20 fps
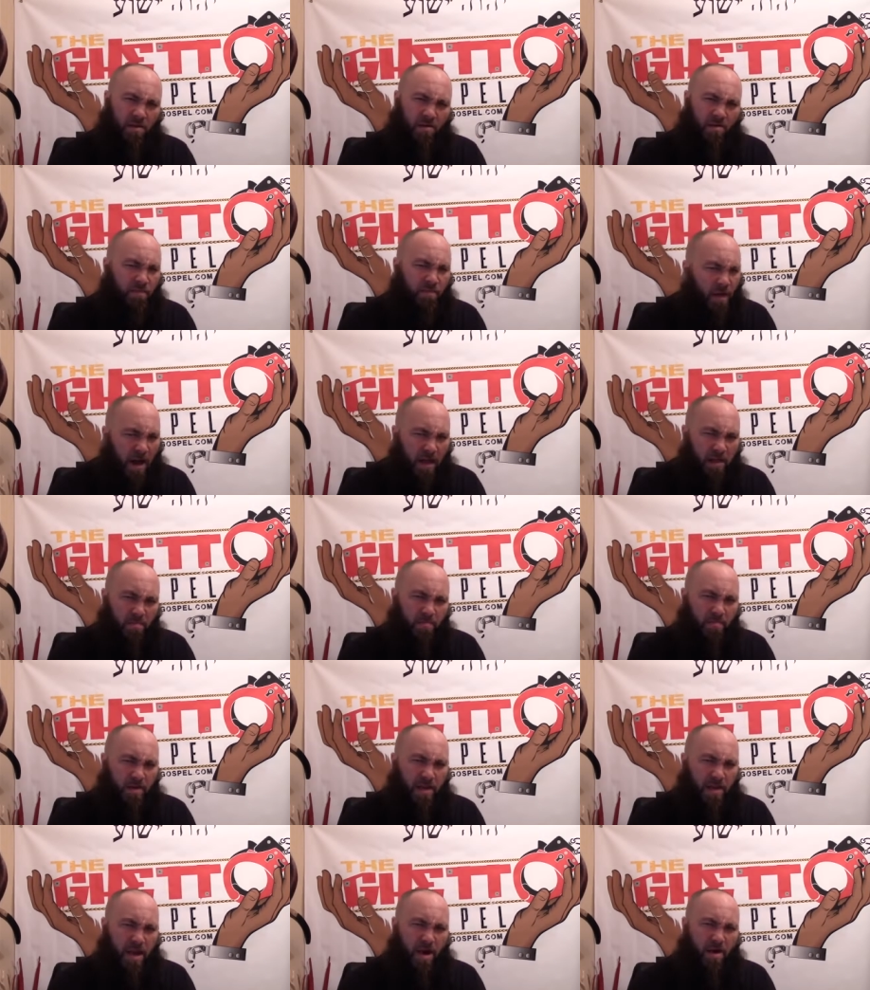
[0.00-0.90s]
Follow
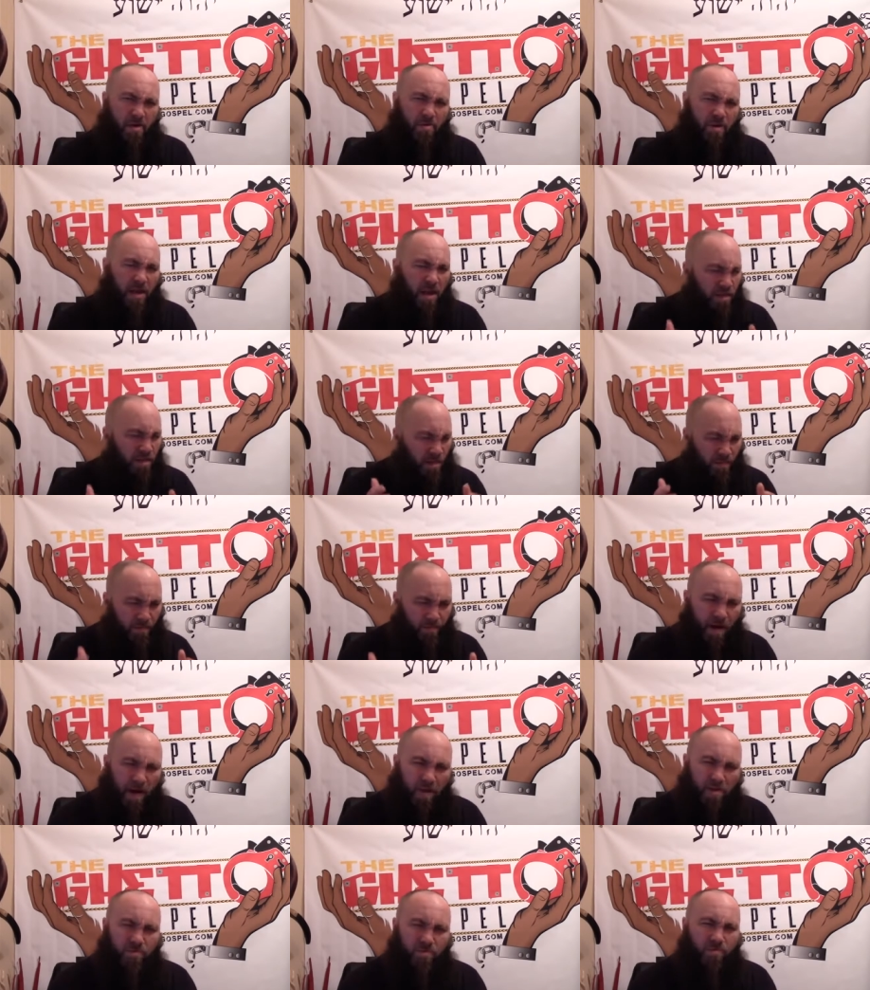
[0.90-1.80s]
me now as I
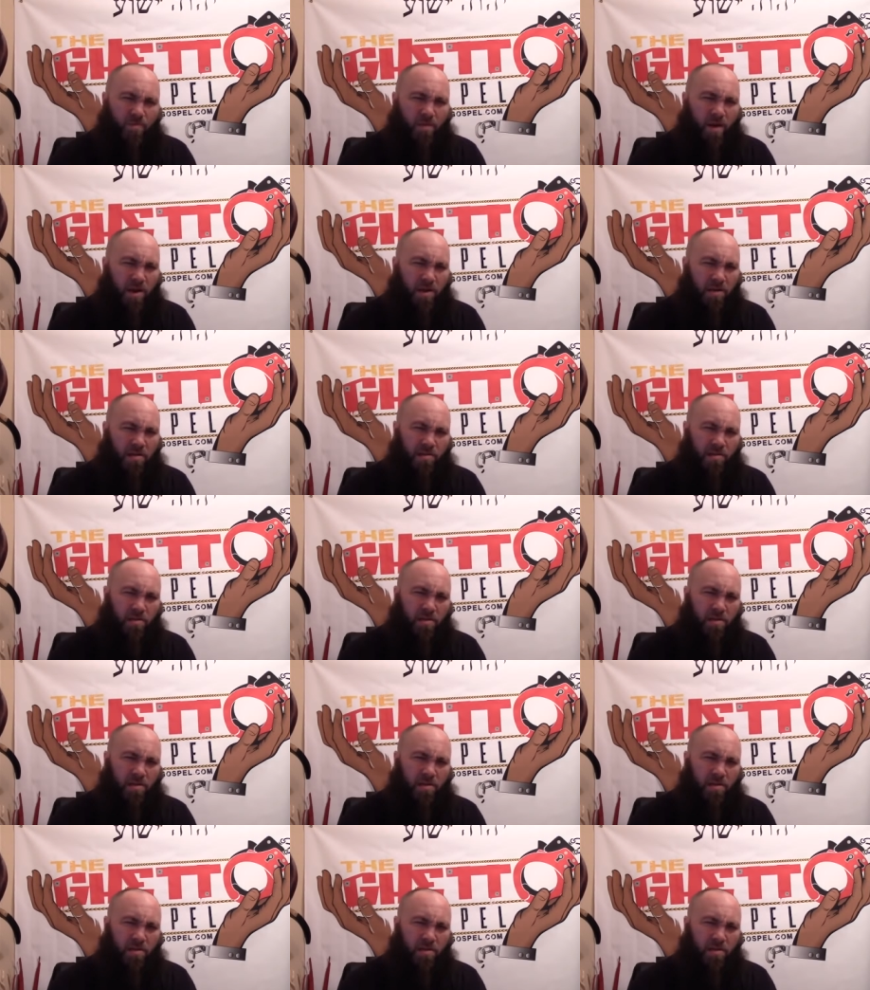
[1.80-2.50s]
follow Christ.